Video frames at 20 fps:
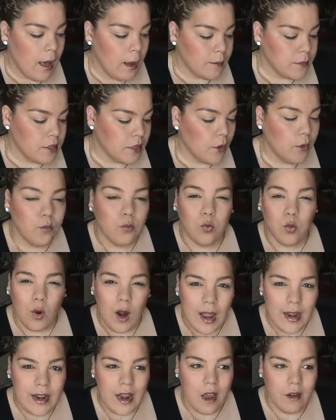So
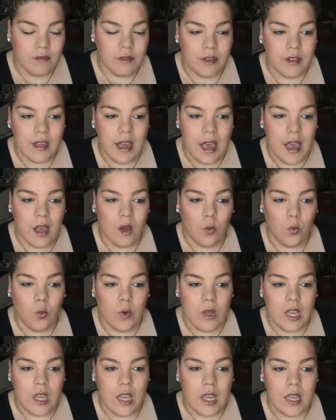right after that,
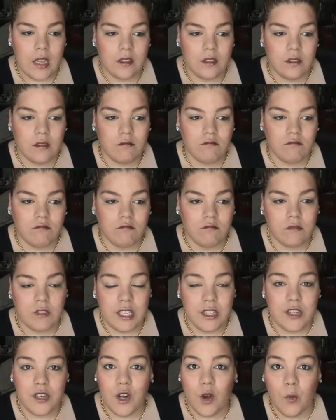we
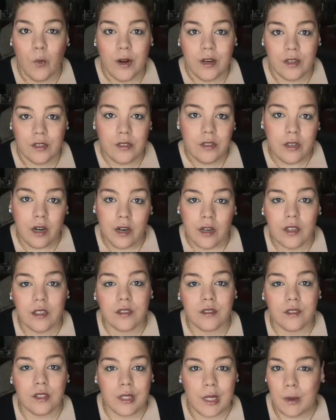didn't know where to
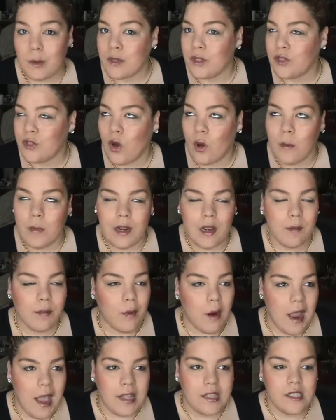start. So there were so many
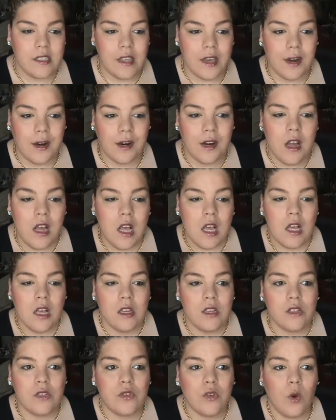brands there,
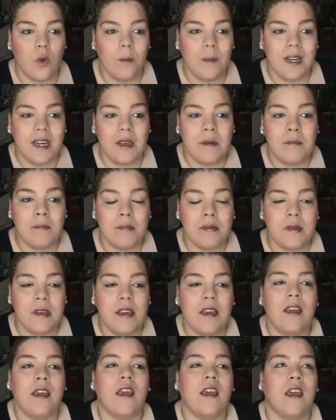so many
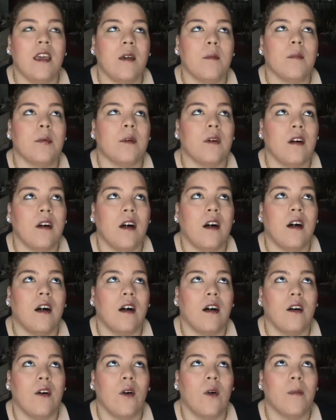people.
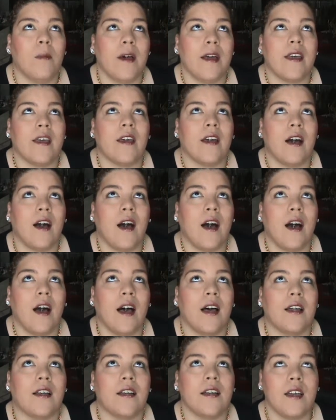Oh my
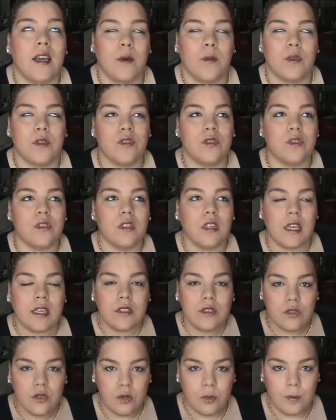God. It was
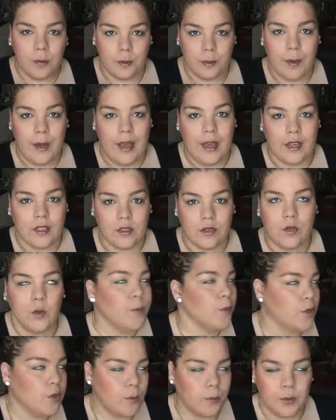like super packed,
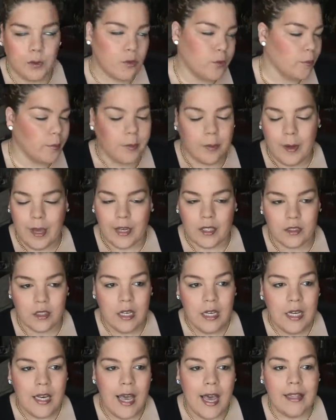super, super, super packed.
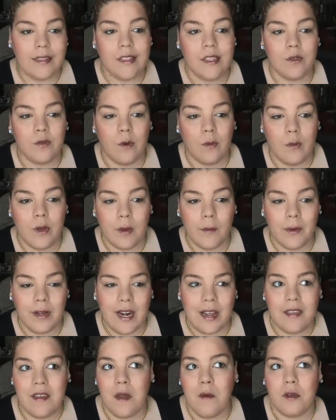At least when we went.
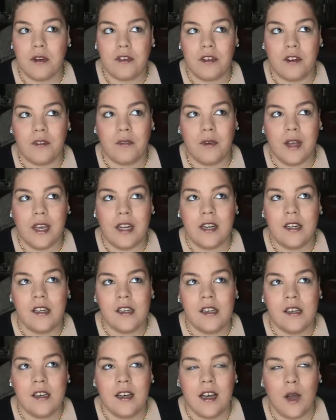I think we should have went.
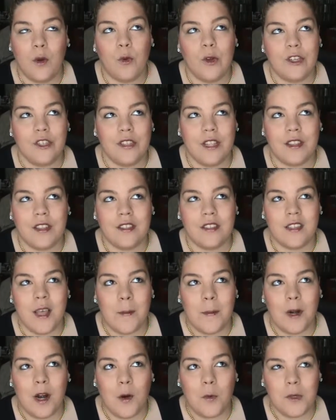I wish that the
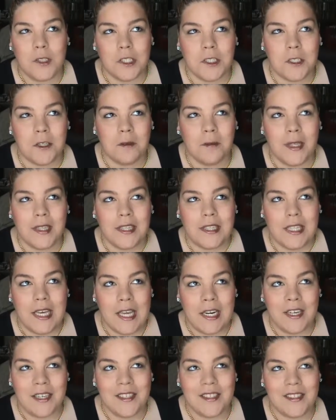seminar was a little bit
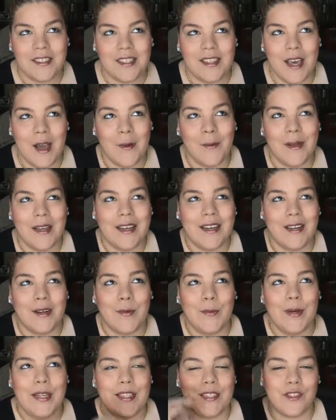later so that we could
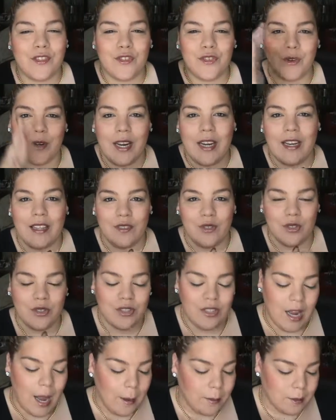have went straight and just
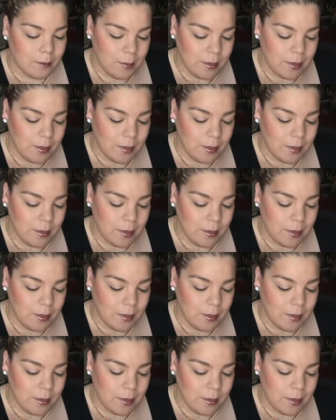shopped,